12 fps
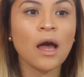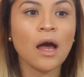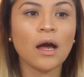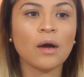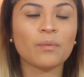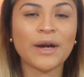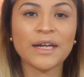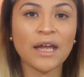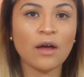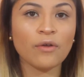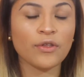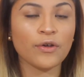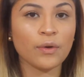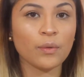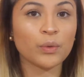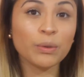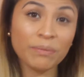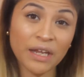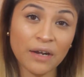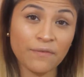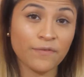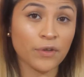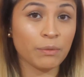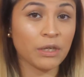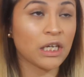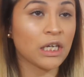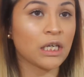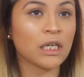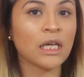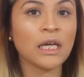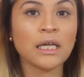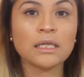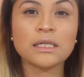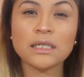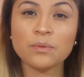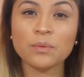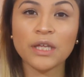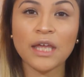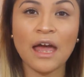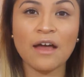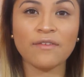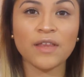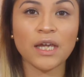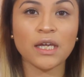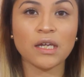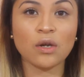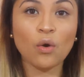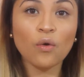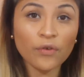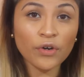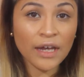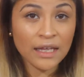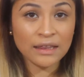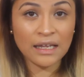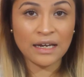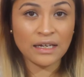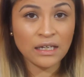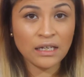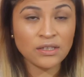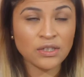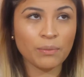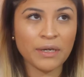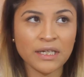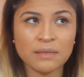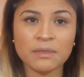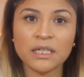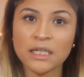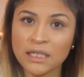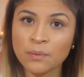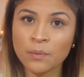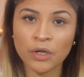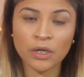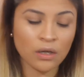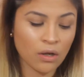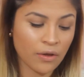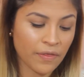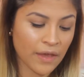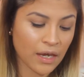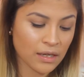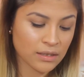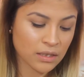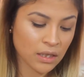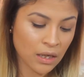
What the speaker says: Right now, the room that I'm filming in doesn't really have like an overhead lighting, so my husband is working on that.